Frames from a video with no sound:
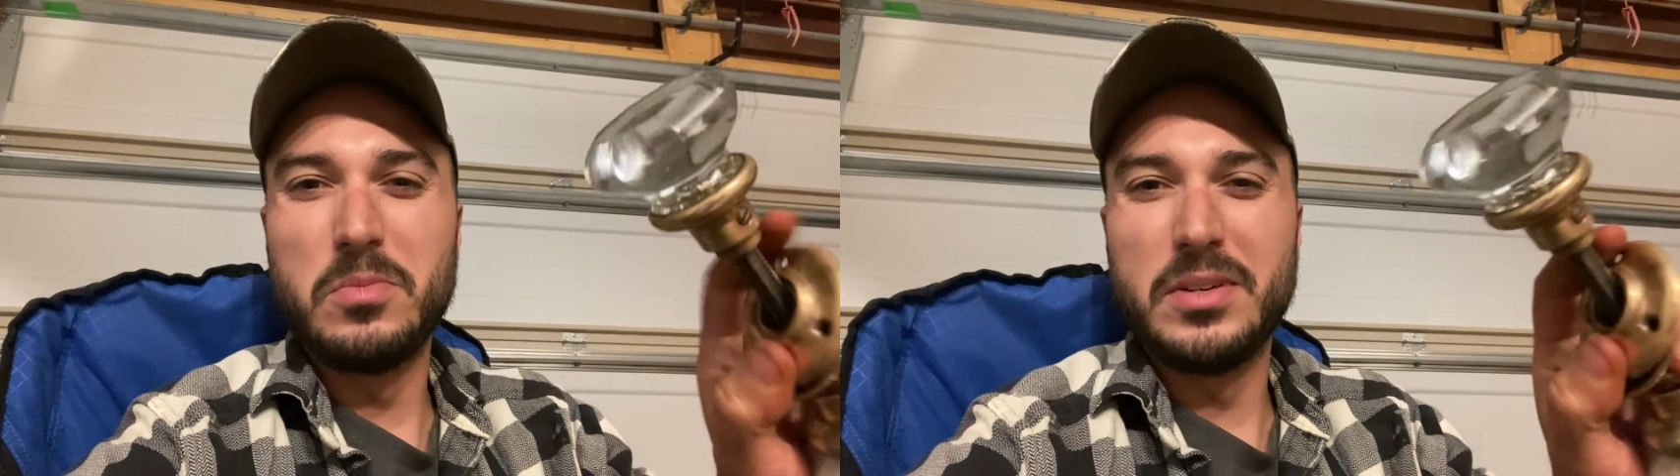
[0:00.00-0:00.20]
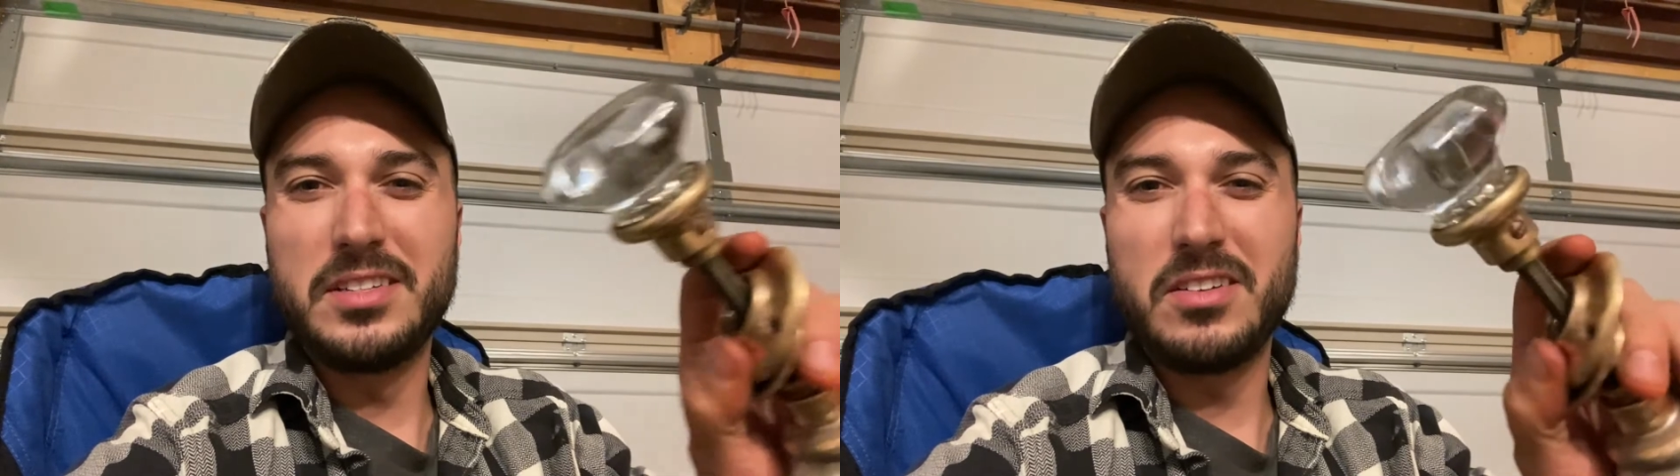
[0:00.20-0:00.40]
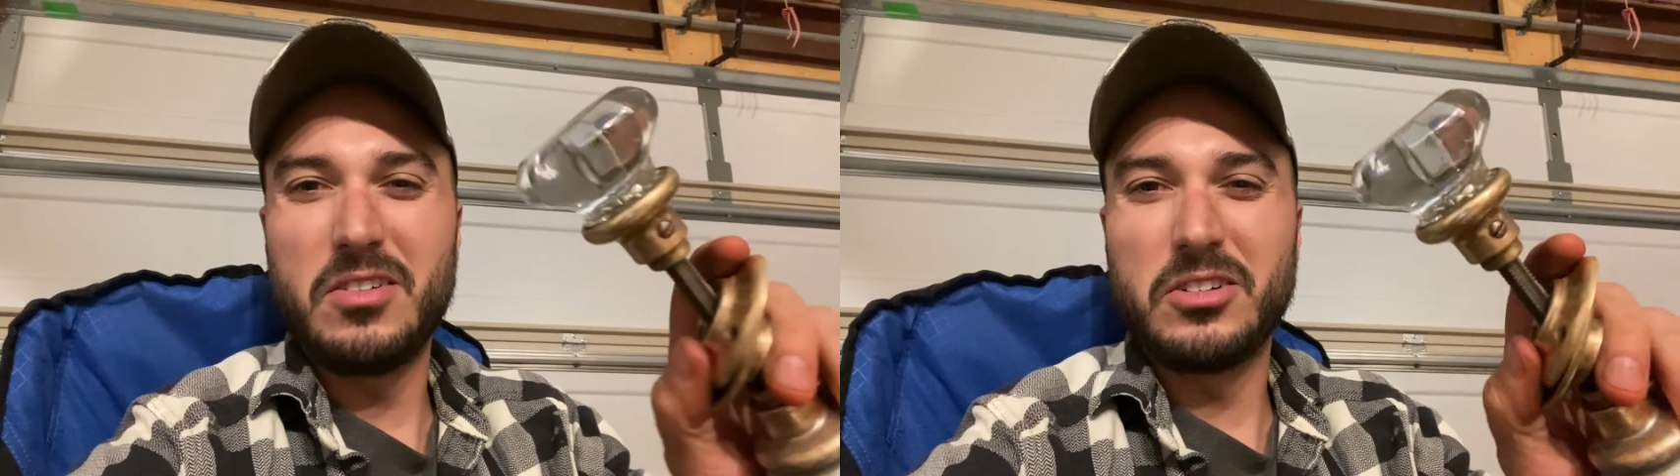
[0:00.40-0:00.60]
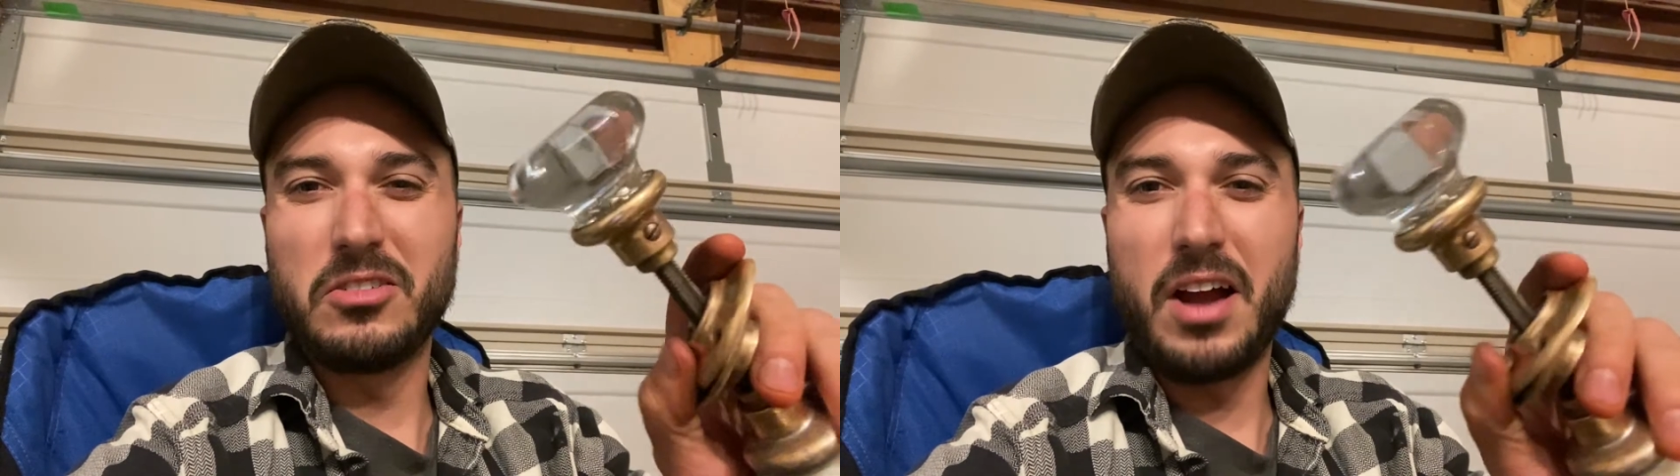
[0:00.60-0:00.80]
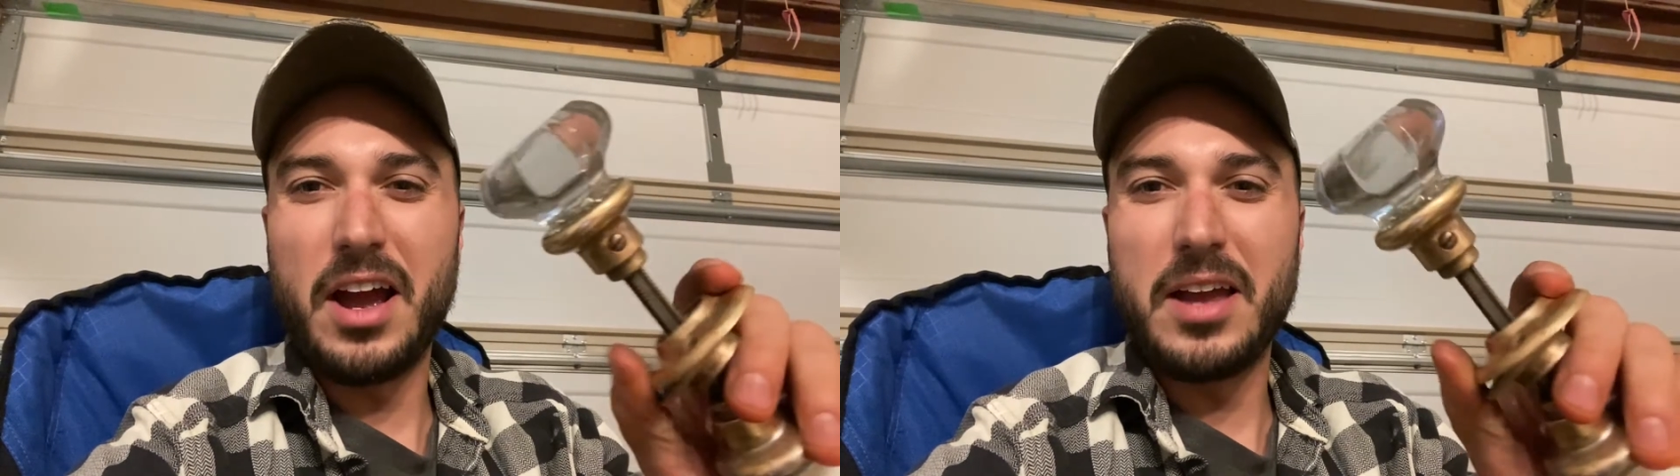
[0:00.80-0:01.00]
but it's all
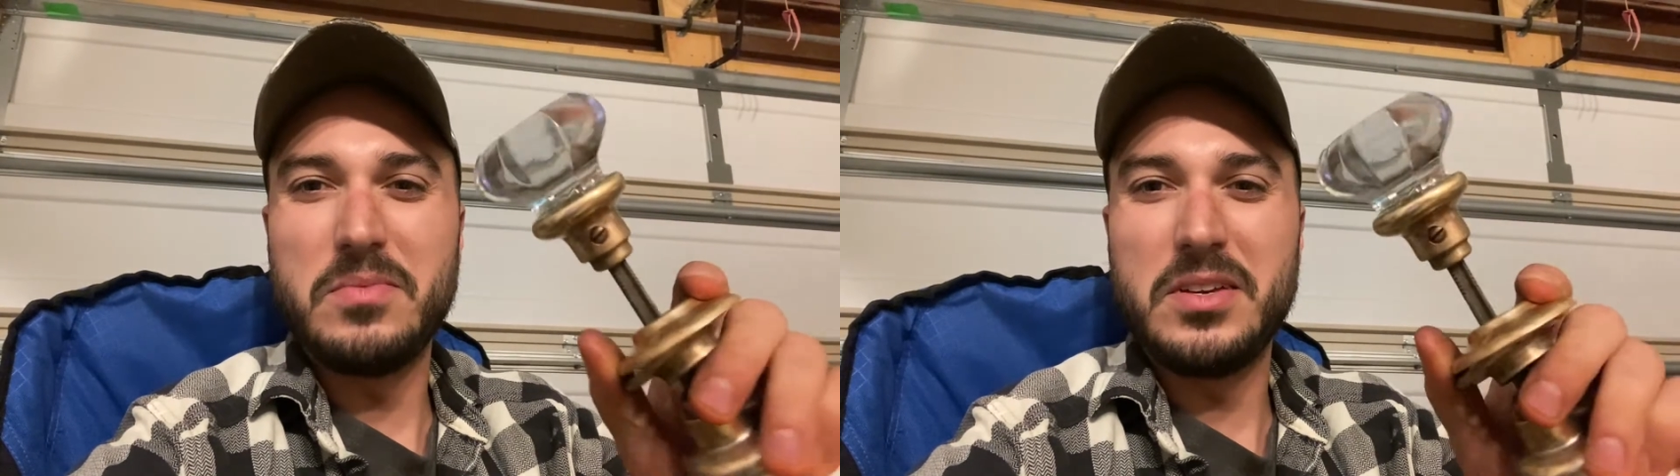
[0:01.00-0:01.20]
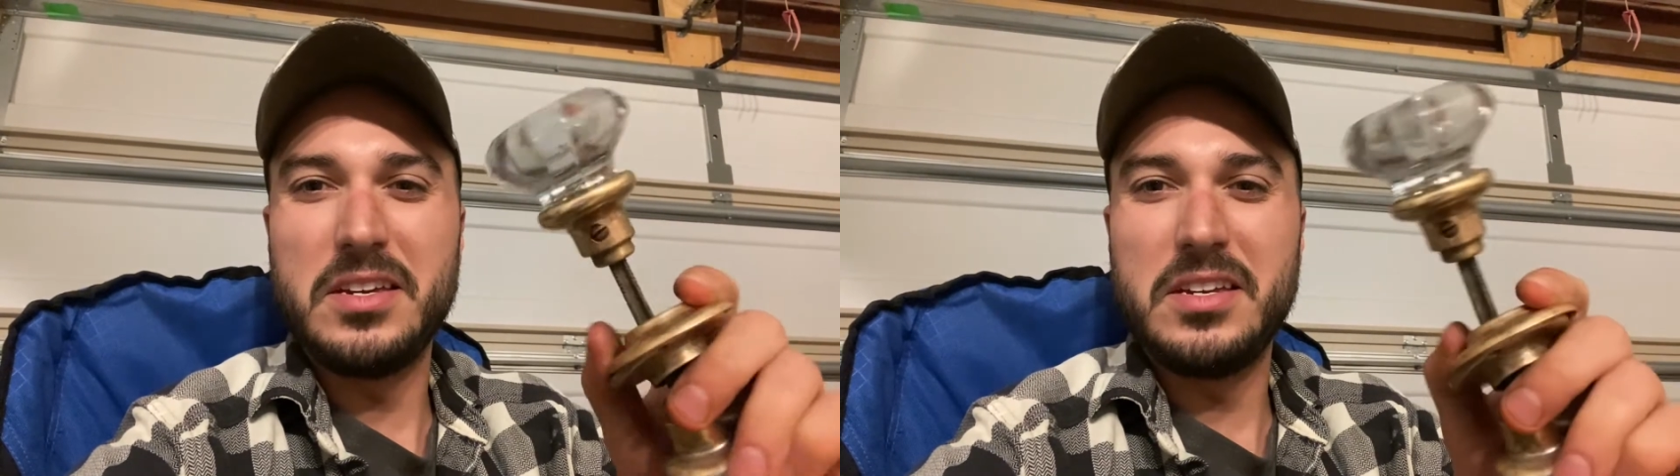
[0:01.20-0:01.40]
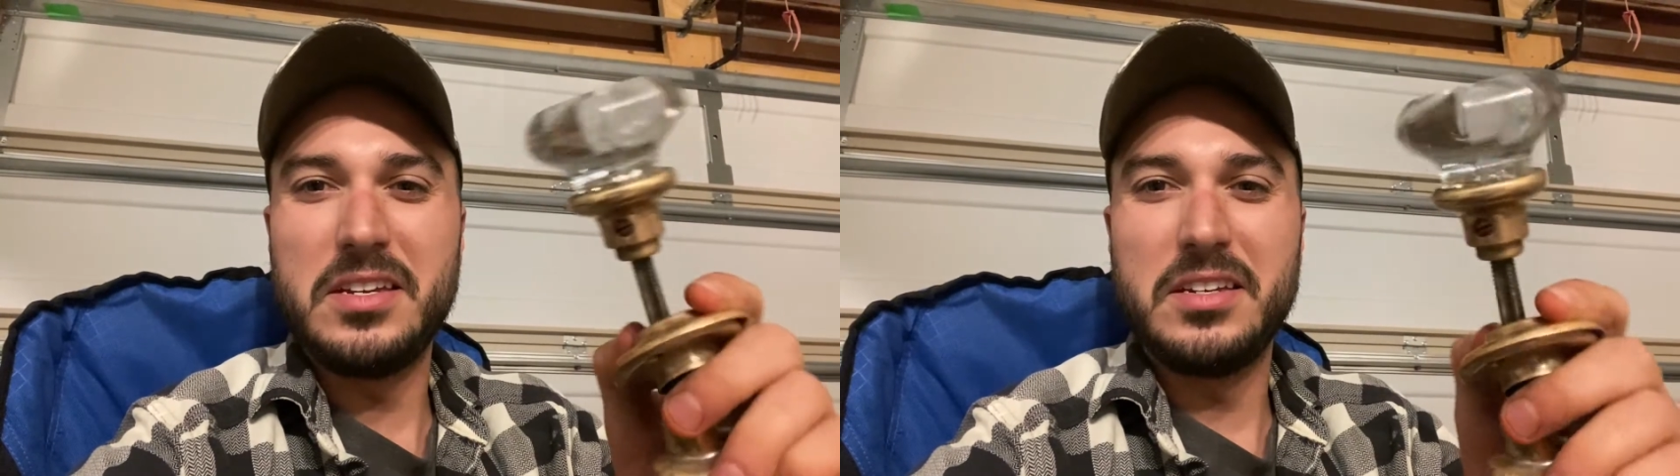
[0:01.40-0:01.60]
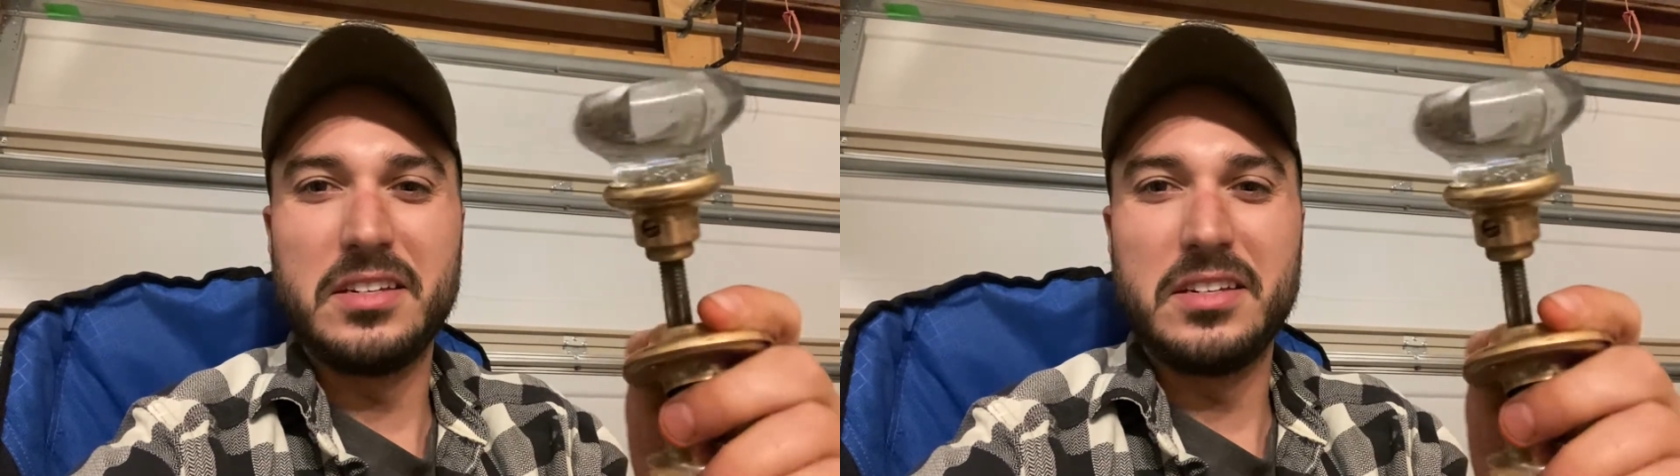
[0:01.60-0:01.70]
grimy